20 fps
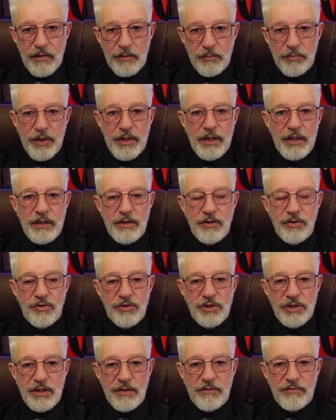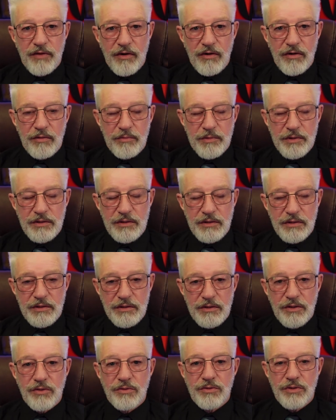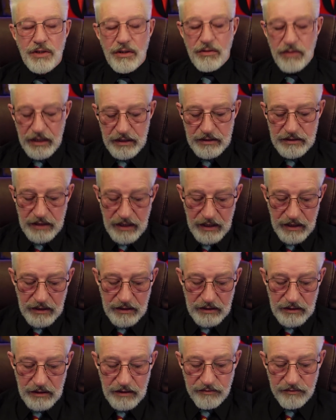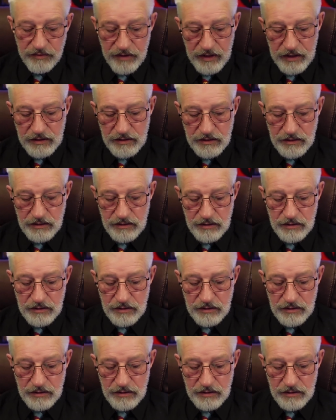Being in noisy environments also has that effect.